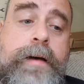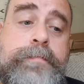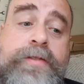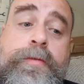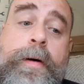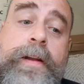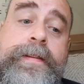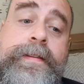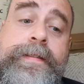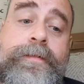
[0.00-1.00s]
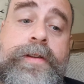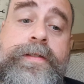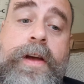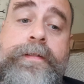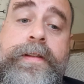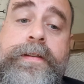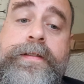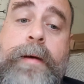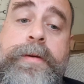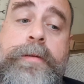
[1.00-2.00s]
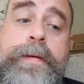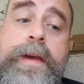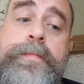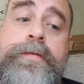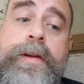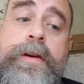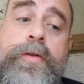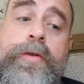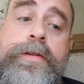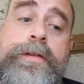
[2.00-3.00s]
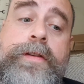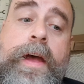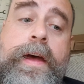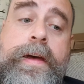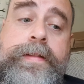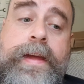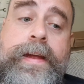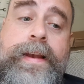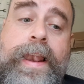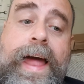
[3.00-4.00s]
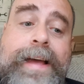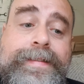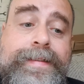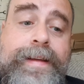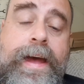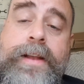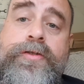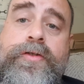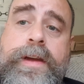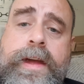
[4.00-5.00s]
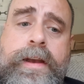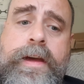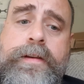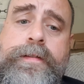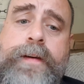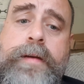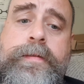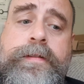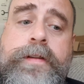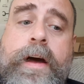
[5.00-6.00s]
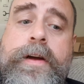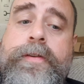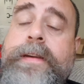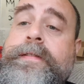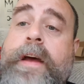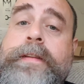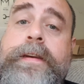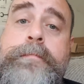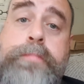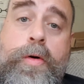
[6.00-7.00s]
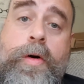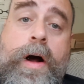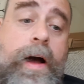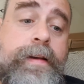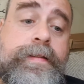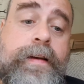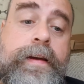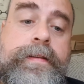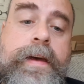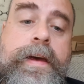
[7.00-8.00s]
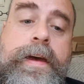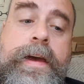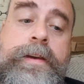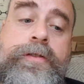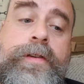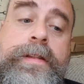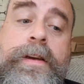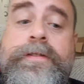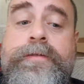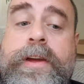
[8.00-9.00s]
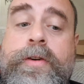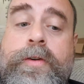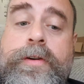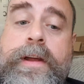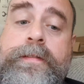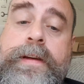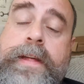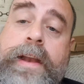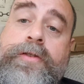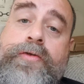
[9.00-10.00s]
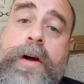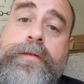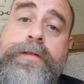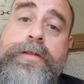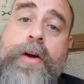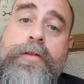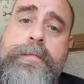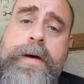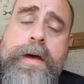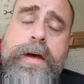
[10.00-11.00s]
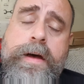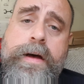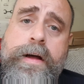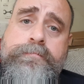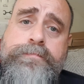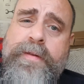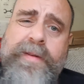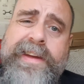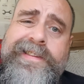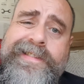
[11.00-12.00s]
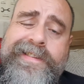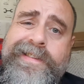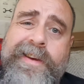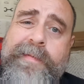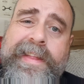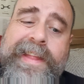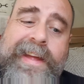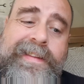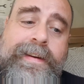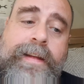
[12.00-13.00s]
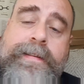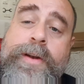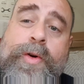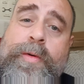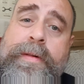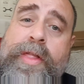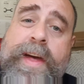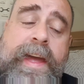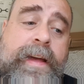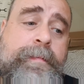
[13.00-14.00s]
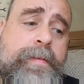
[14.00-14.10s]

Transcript: Metropolitan civil servant Samuel Pepys records the last entry in his famous diary citing poor eyesight. History doesn't record if he then drove to Durham, but we can just assume he did. It's a normal thing.